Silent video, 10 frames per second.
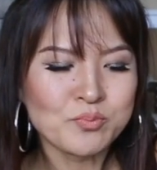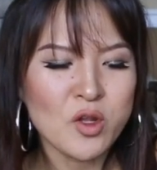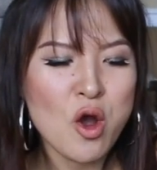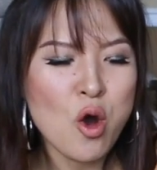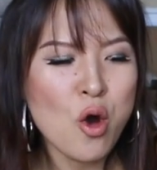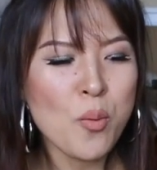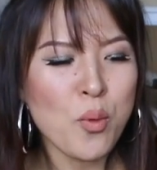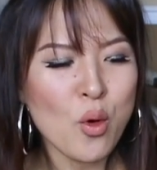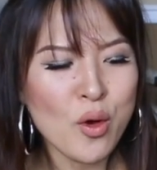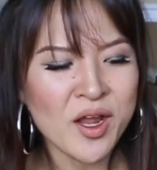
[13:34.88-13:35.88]
The whole
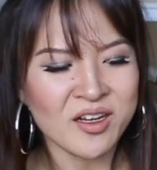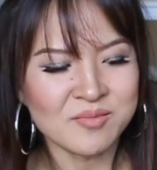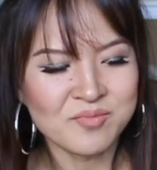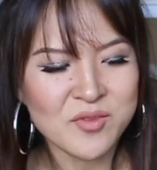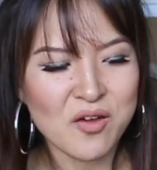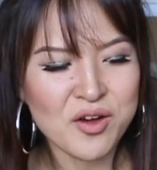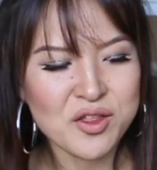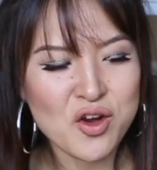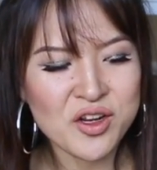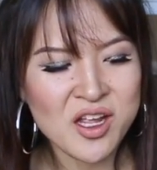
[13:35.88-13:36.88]
point of her
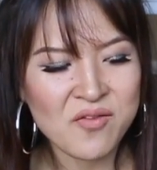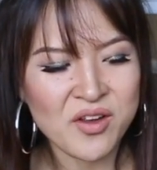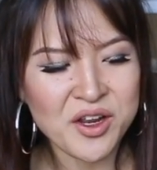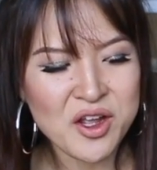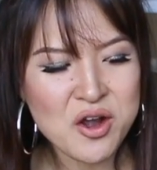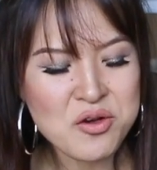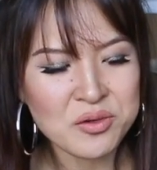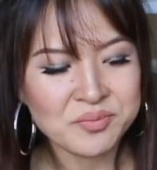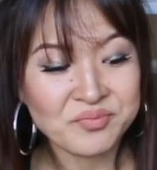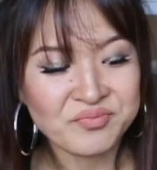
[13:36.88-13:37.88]
30-day video,
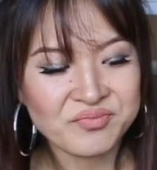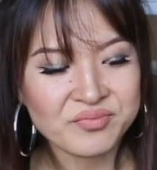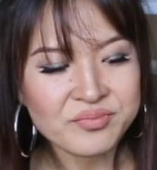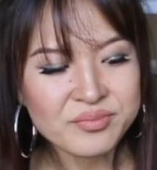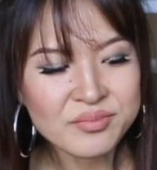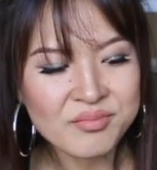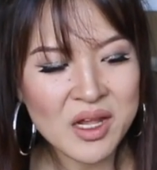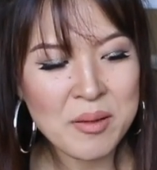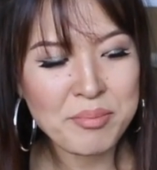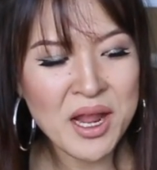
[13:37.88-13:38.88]

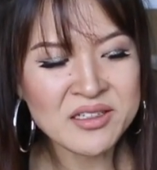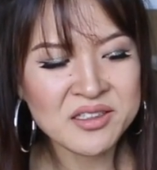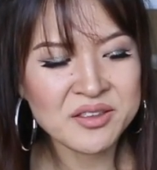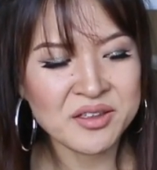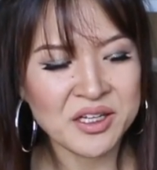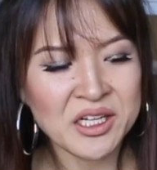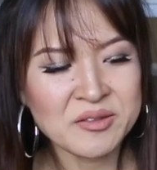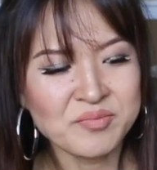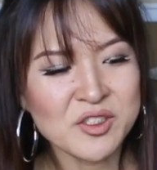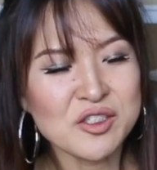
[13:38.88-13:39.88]

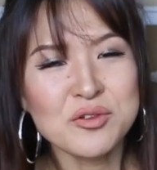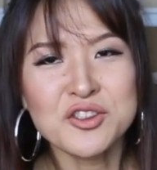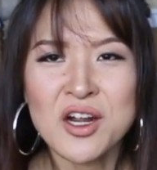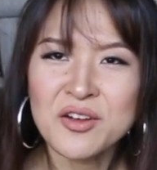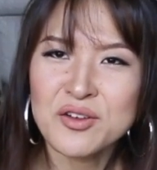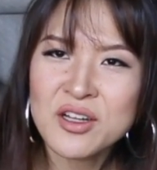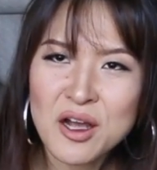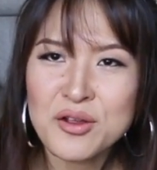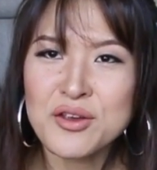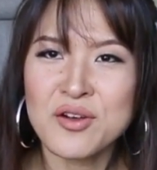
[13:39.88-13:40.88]
basically, she was trying to
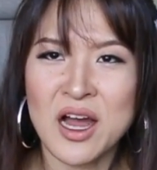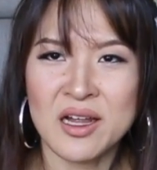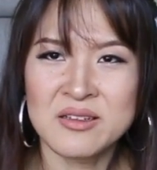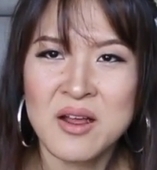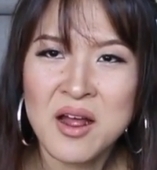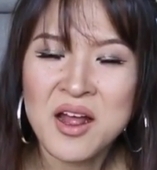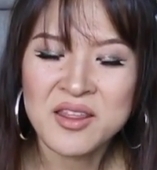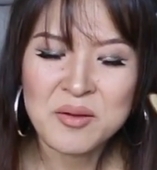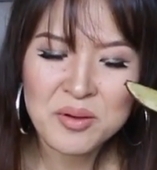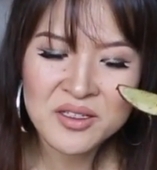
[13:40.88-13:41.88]
tell you guys
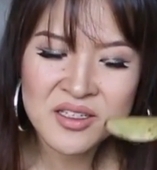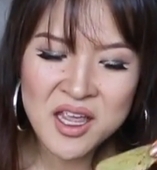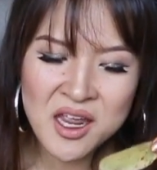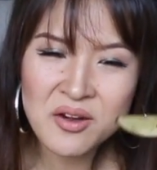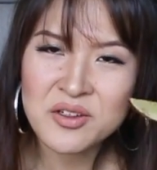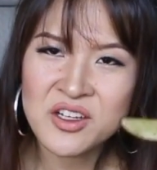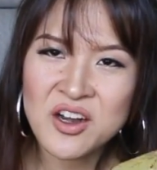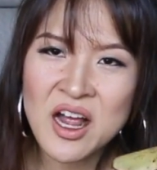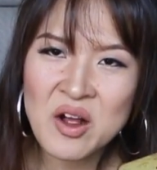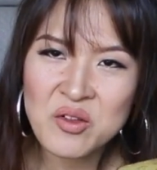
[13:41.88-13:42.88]
that potatoes are
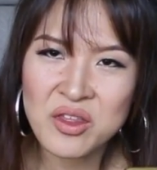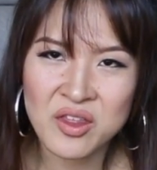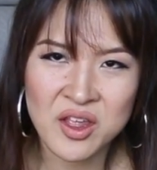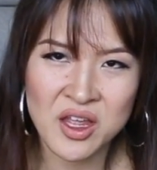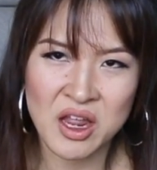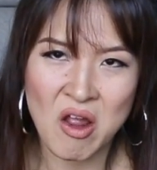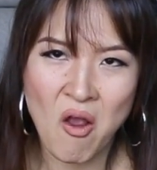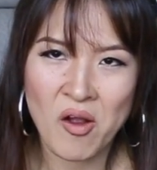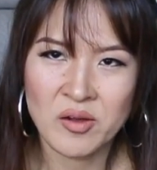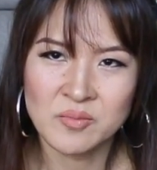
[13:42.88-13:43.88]
healthy.
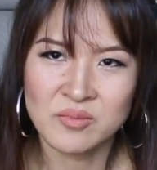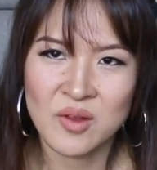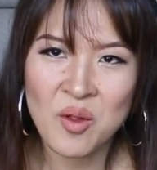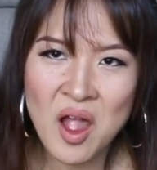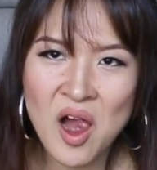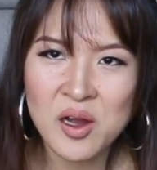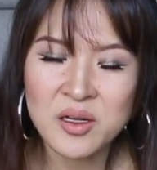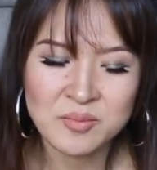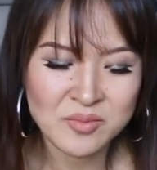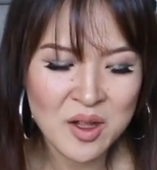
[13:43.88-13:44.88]
Okay?
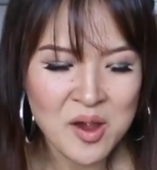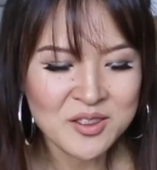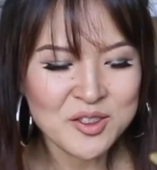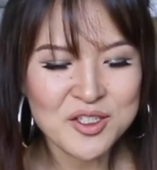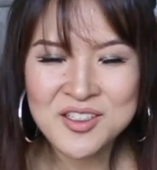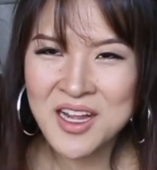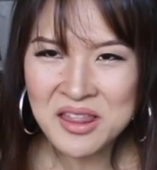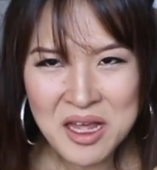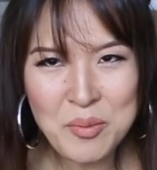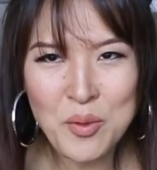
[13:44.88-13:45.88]
So just get
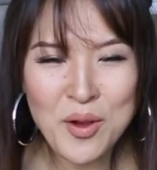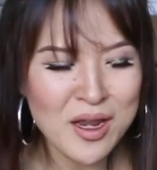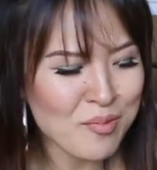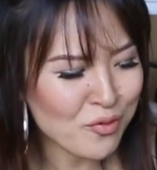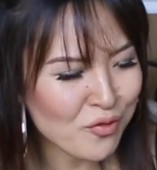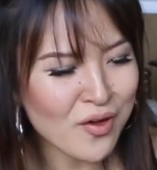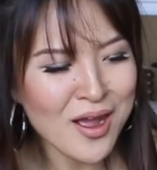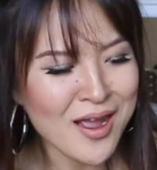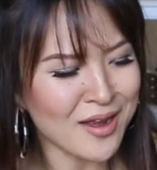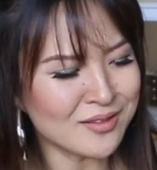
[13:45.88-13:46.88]
that point and move
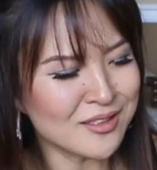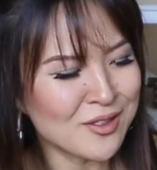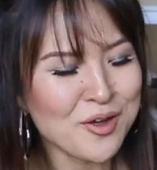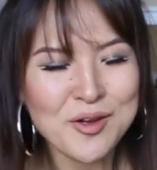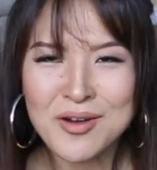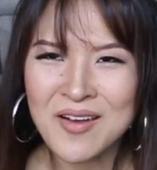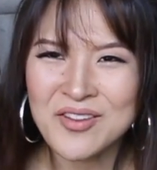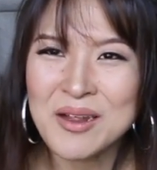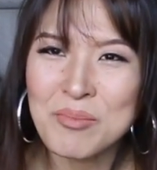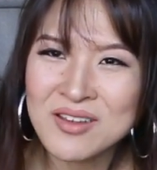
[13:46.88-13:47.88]
on. You know, you don't have to
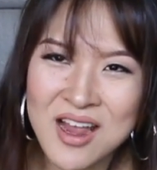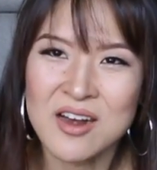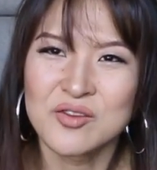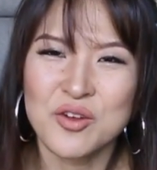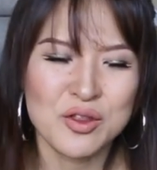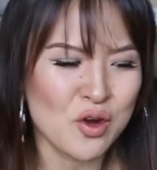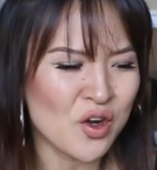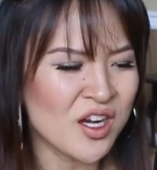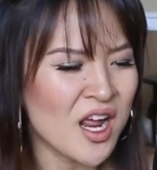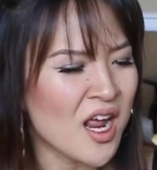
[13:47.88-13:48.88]
eat potatoes for
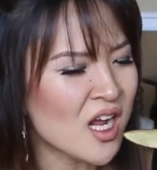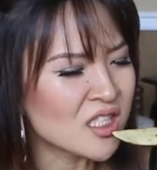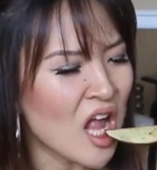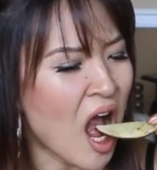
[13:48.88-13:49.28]
30 days.